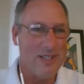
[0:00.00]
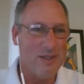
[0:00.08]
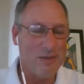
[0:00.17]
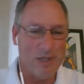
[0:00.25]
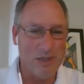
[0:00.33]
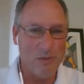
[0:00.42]

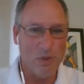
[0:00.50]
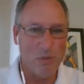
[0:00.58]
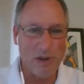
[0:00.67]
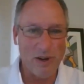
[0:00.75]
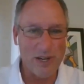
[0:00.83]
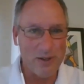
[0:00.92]
in
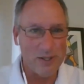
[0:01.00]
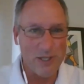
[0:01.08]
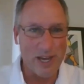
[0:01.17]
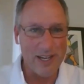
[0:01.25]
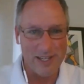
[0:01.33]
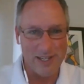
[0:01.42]
preparing
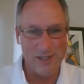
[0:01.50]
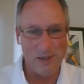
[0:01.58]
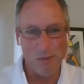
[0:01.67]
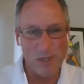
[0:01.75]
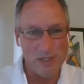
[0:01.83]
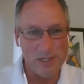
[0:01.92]
your tech
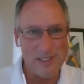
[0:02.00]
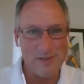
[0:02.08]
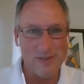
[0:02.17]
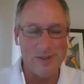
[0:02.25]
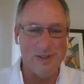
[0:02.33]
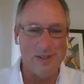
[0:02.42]
and your
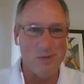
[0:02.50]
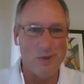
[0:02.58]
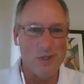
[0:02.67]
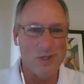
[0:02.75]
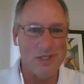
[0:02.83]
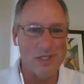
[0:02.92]
business for
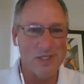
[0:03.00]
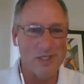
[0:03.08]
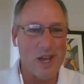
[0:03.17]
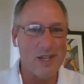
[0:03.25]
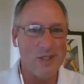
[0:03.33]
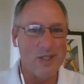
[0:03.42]
commercial
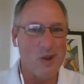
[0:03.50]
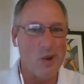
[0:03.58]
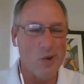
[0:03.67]
success.